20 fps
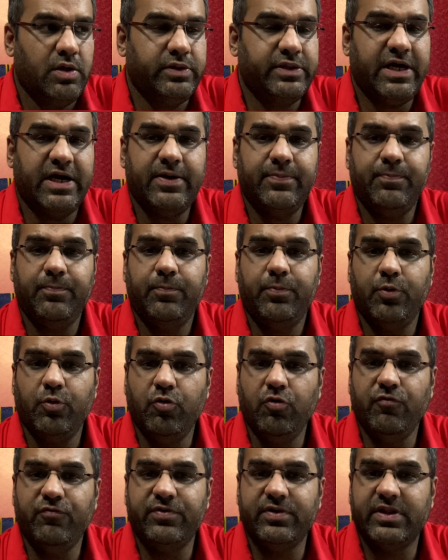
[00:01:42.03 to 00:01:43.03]
that
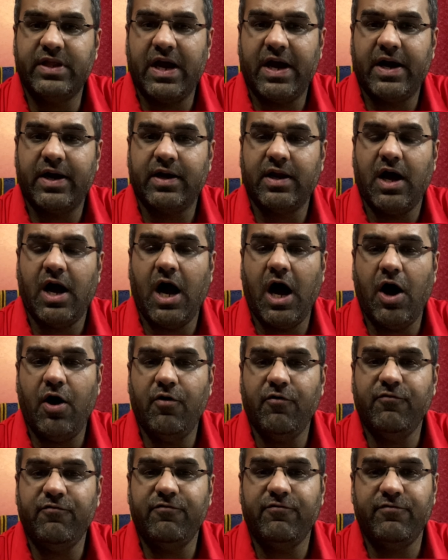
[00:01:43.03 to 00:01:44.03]
proved that
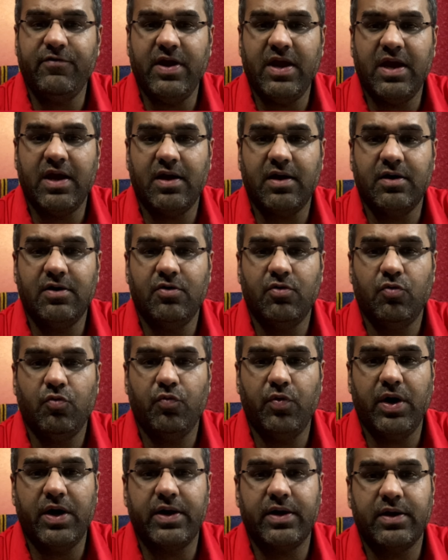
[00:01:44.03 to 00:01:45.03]
how fake
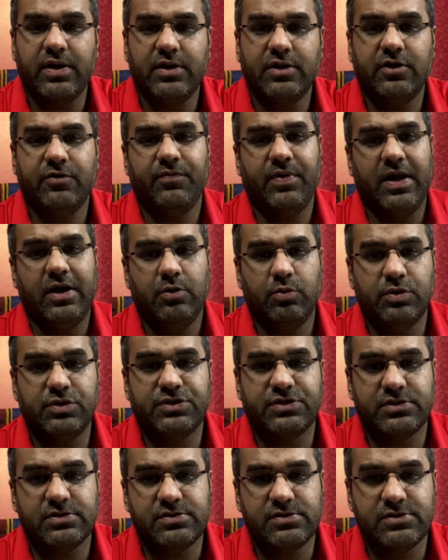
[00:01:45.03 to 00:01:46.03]
were the
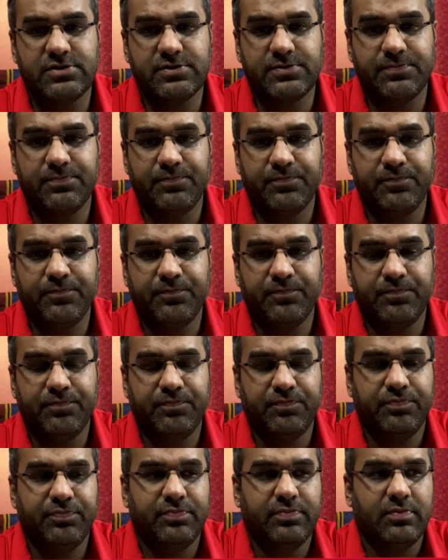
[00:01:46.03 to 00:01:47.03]
valuations.
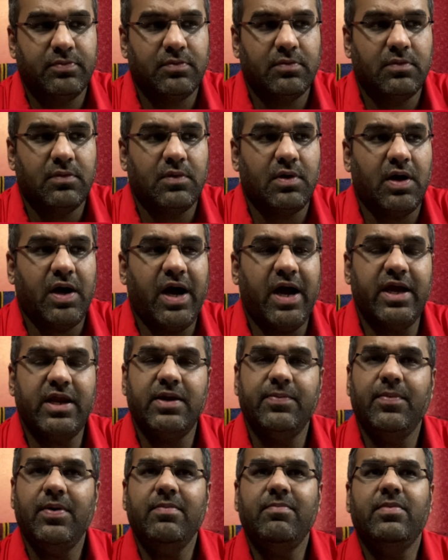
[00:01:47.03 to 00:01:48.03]
I
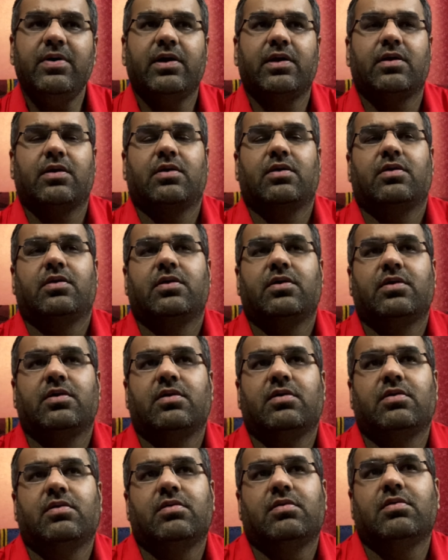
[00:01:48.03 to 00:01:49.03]
remember
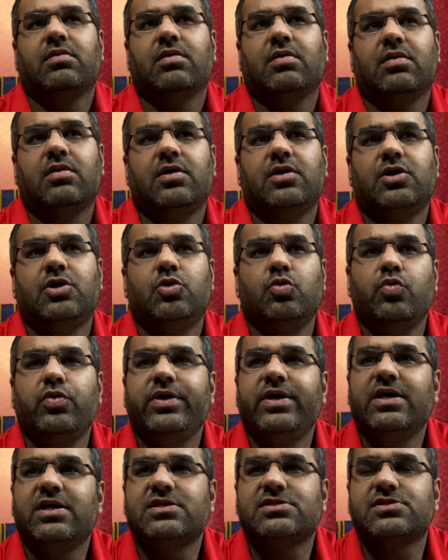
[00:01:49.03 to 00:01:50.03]
two
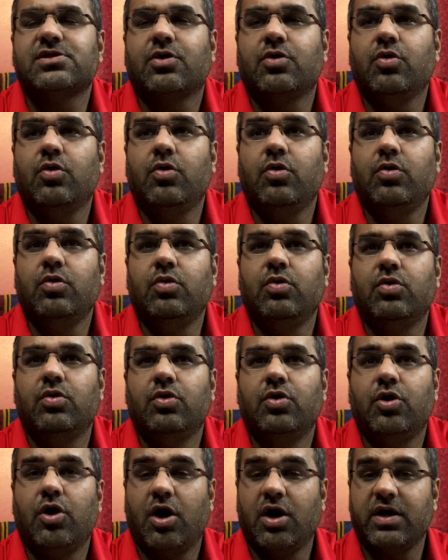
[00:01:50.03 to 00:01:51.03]
years ago,
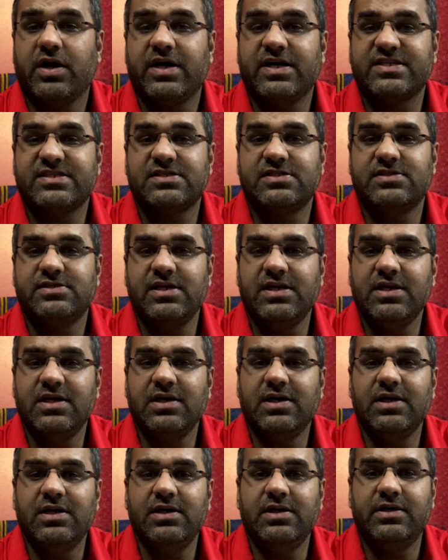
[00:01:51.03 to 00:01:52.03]
not a
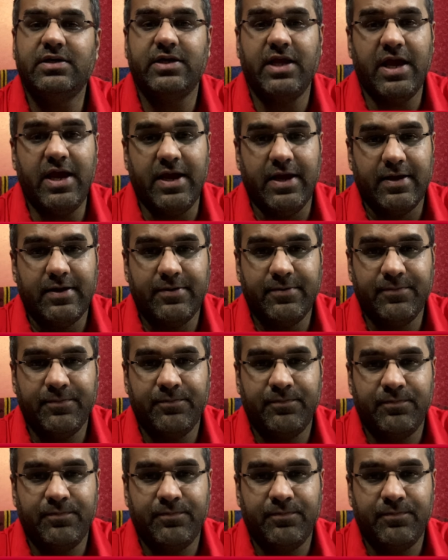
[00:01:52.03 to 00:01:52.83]
single day,